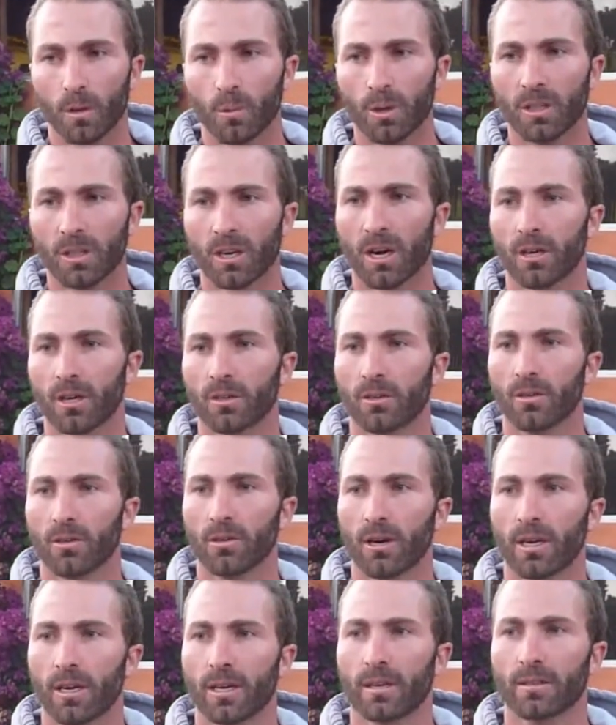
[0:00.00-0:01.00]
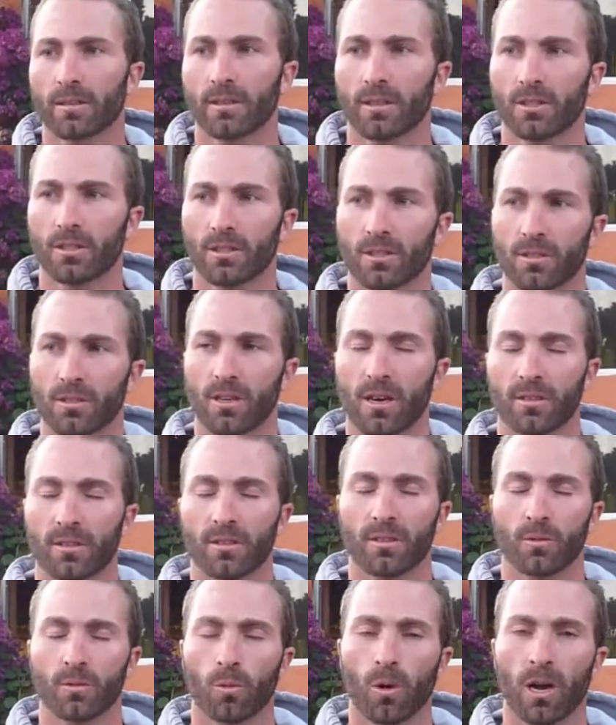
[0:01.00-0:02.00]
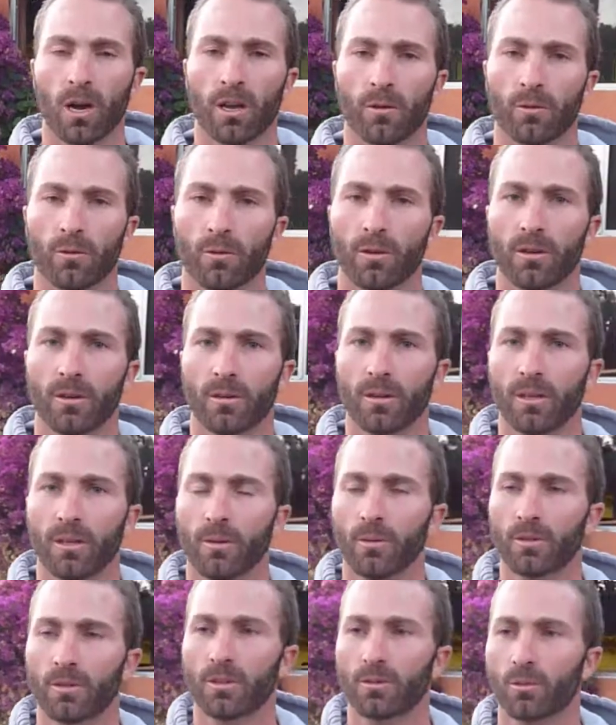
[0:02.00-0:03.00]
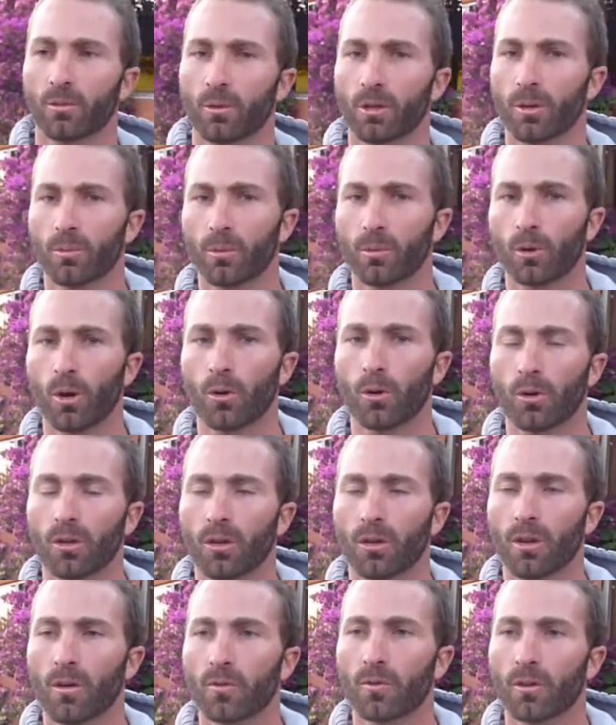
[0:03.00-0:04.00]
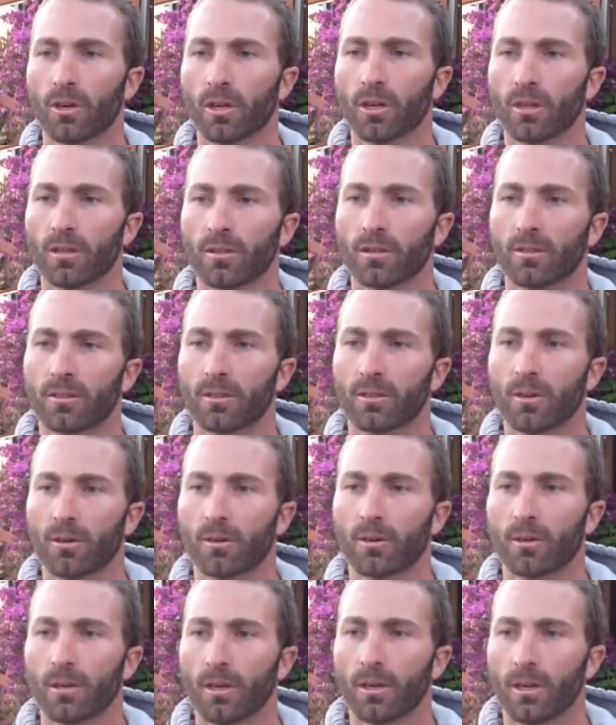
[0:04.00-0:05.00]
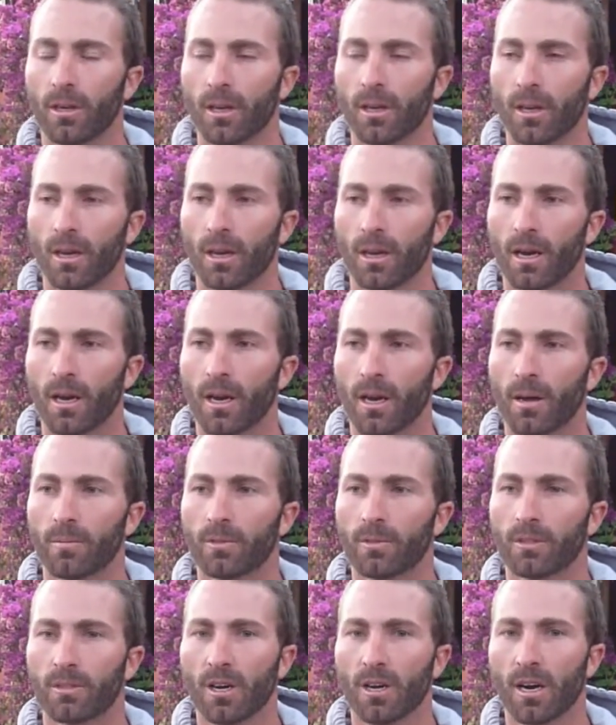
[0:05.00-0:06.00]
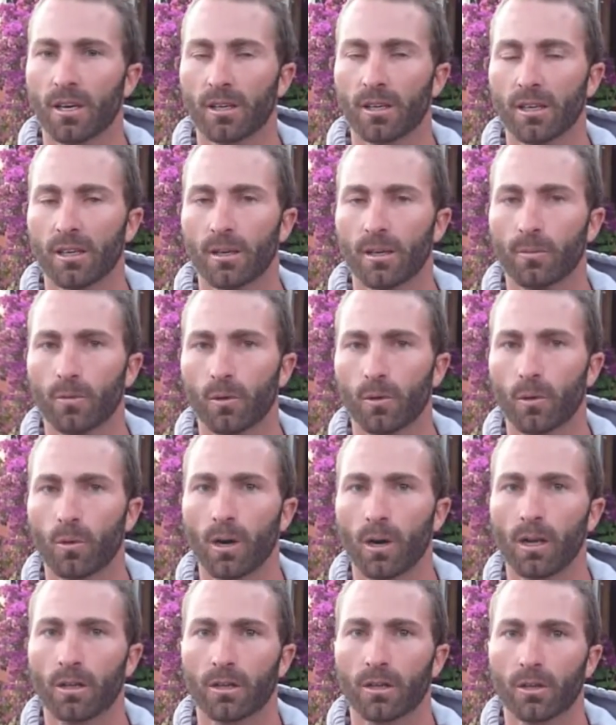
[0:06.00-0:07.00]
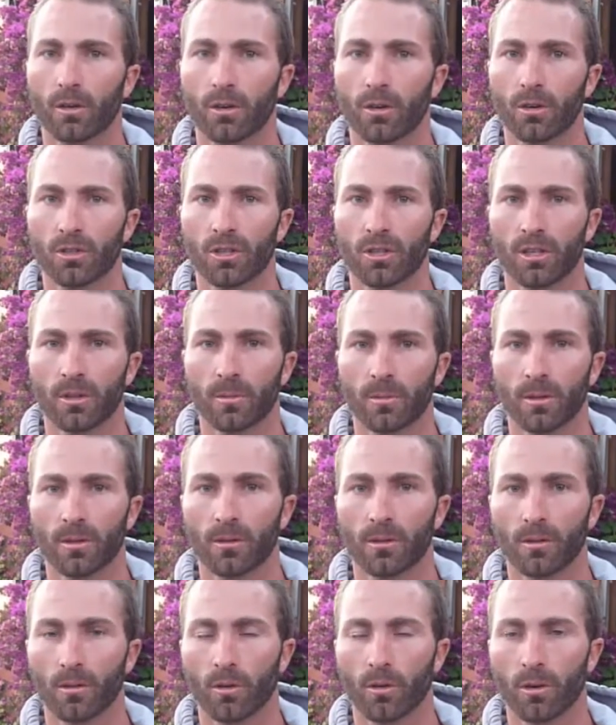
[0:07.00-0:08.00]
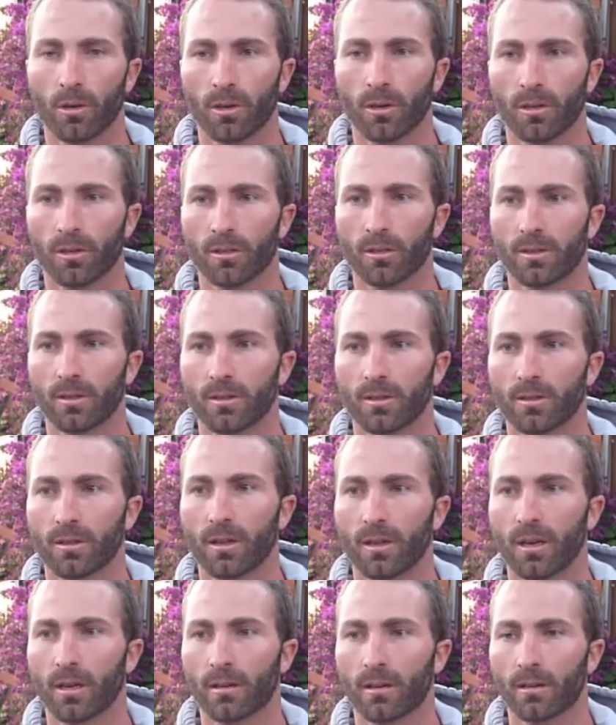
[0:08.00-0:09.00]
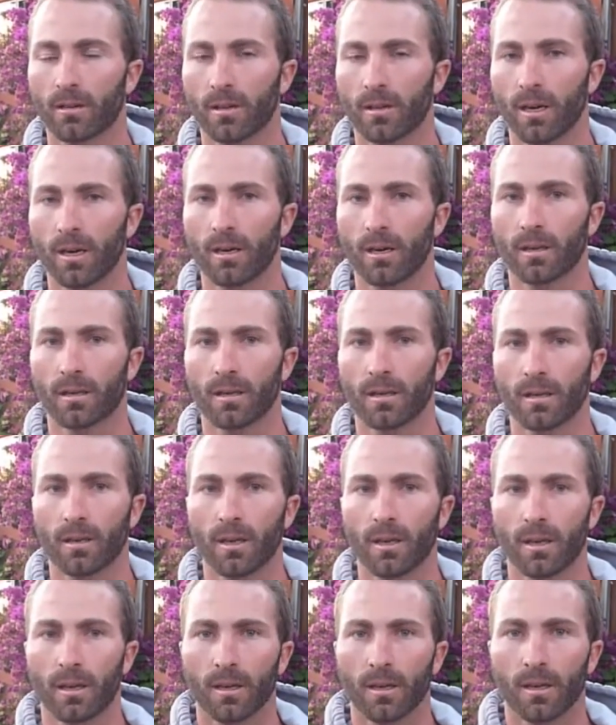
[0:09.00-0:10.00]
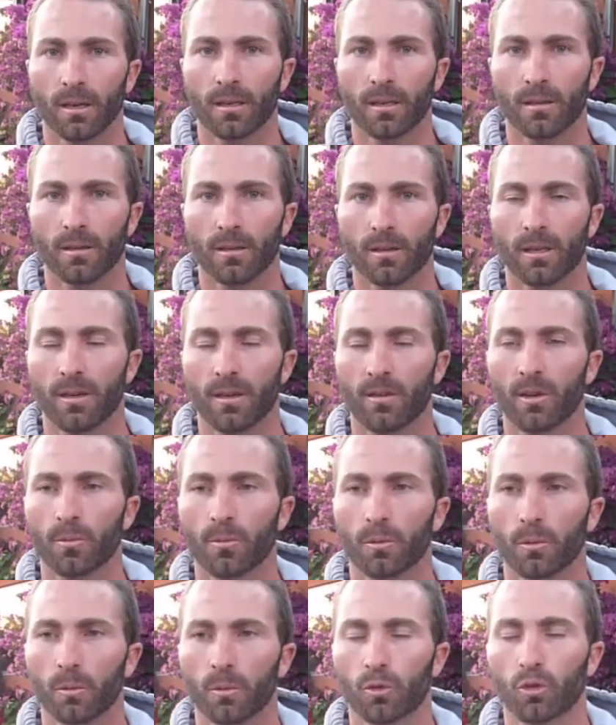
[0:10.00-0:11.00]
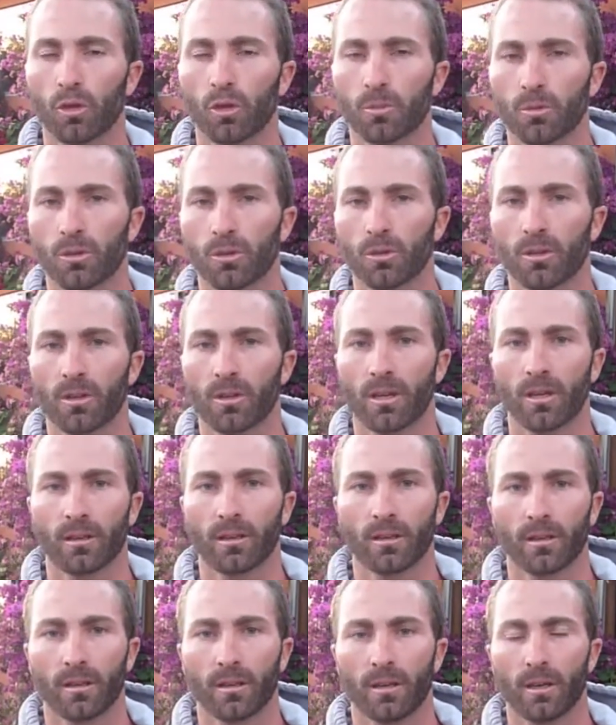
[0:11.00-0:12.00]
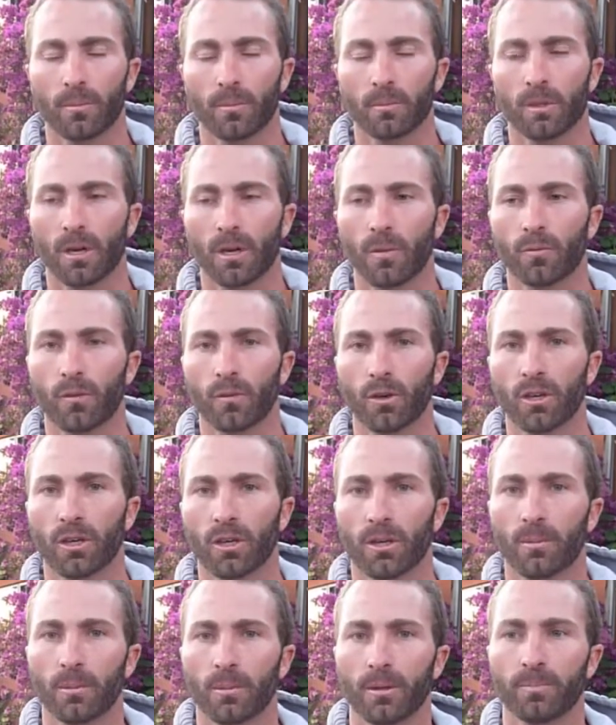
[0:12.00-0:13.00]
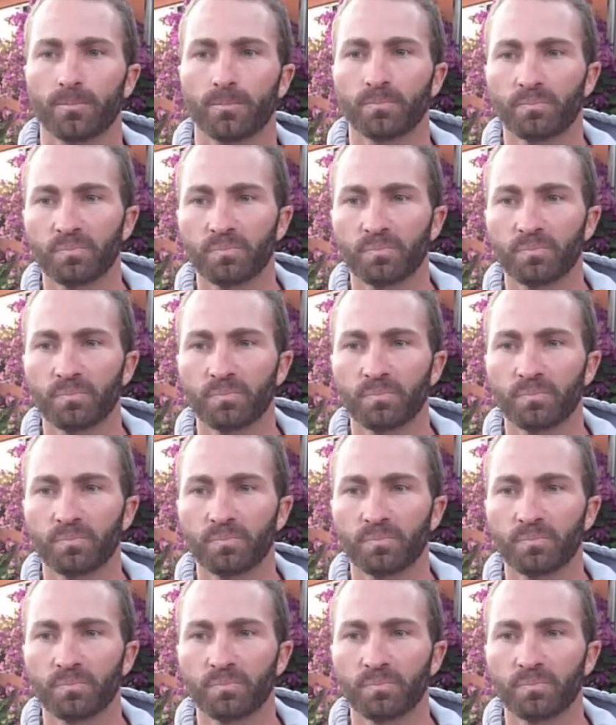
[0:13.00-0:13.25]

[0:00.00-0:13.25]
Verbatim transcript: we talked to, I guess, had just lost his wife, and it, he was just really broken over it. And so, um, just talking to him for a while, encouraging him in the Lord, and just uh, kind of giving him some scripture that helped comfort him. And